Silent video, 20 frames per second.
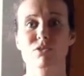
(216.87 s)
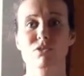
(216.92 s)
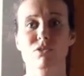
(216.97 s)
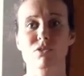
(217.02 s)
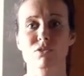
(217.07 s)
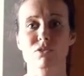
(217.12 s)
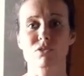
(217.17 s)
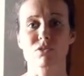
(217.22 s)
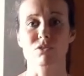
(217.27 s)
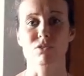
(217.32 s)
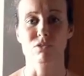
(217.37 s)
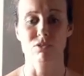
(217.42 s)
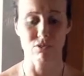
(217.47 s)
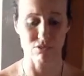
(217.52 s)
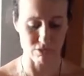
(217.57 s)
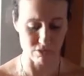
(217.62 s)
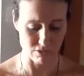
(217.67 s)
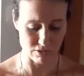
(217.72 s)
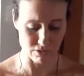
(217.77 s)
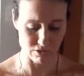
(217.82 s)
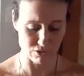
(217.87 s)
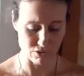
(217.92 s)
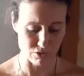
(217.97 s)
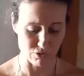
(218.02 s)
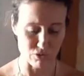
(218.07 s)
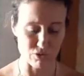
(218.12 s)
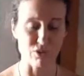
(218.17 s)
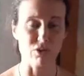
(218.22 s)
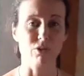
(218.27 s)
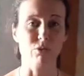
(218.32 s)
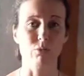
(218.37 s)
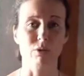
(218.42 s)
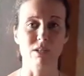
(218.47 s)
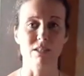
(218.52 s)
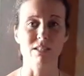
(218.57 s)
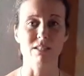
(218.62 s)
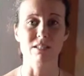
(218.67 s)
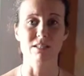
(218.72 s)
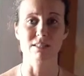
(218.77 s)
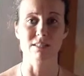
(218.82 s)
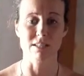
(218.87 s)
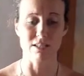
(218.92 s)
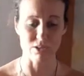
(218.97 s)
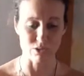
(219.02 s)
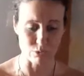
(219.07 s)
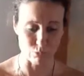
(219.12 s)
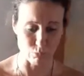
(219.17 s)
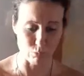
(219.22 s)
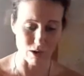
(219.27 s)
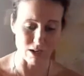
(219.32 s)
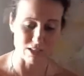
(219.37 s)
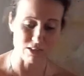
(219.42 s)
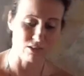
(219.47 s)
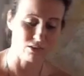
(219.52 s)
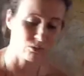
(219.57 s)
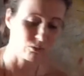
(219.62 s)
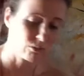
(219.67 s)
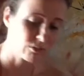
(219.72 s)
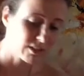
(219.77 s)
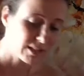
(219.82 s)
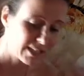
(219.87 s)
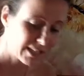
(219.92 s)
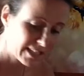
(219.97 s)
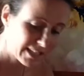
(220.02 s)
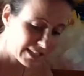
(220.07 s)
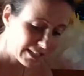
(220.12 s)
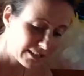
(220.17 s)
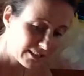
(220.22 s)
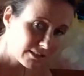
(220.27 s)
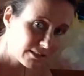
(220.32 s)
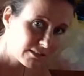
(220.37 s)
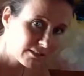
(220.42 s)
to know what it is that you want or need.